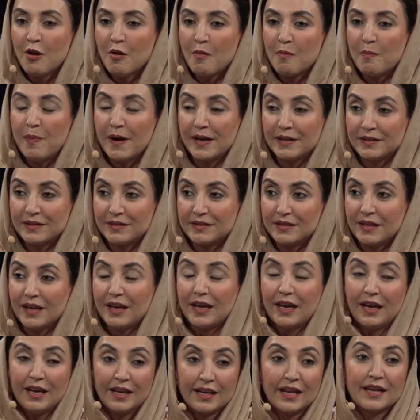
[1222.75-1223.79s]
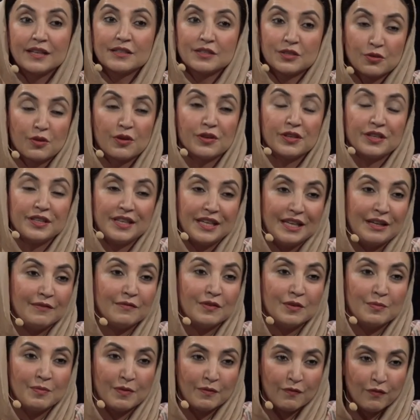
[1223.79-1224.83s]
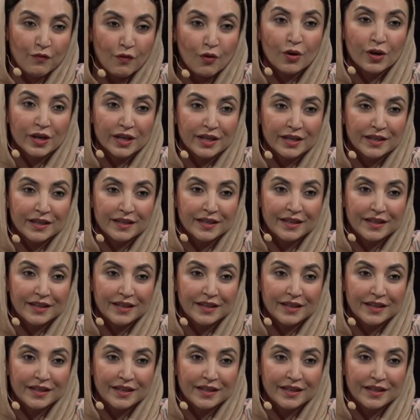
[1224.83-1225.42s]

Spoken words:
but it had started even before.